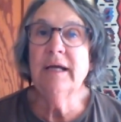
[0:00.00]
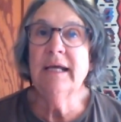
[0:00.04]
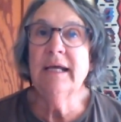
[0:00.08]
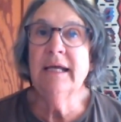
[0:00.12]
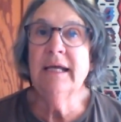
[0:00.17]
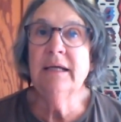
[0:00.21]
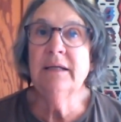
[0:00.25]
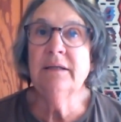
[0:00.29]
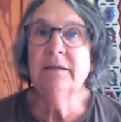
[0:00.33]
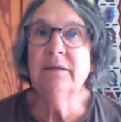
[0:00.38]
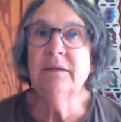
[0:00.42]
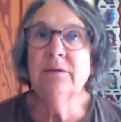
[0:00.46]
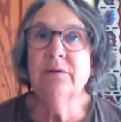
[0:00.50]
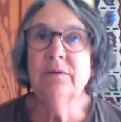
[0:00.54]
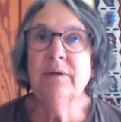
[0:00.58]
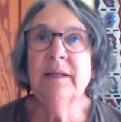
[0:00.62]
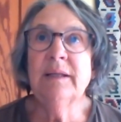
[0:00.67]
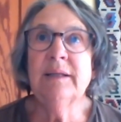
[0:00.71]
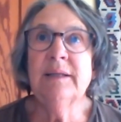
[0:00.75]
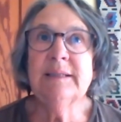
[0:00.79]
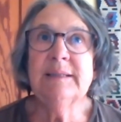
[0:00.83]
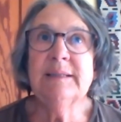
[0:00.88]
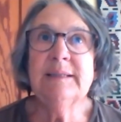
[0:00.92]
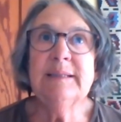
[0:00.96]
And
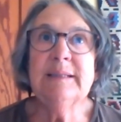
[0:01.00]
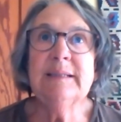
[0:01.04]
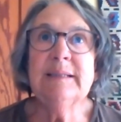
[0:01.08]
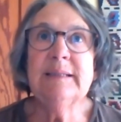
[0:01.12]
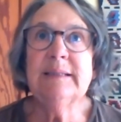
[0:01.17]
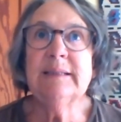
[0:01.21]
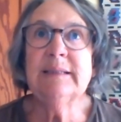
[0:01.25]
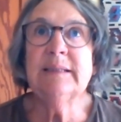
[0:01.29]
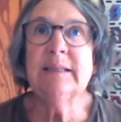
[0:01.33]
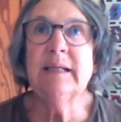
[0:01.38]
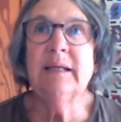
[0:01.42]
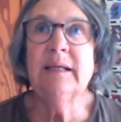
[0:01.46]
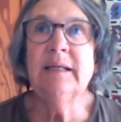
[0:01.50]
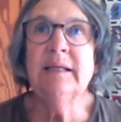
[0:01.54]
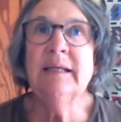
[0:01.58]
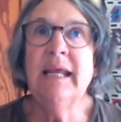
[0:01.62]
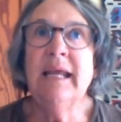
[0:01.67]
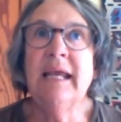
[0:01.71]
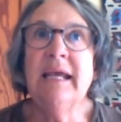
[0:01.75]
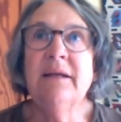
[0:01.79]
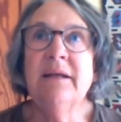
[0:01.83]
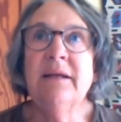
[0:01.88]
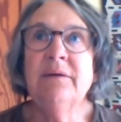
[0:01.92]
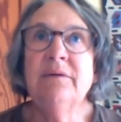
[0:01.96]
this is,
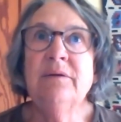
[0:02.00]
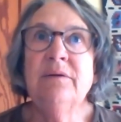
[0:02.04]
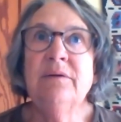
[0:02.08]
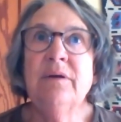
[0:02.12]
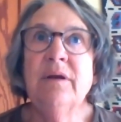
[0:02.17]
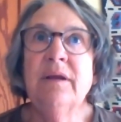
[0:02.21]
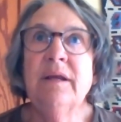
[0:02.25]
and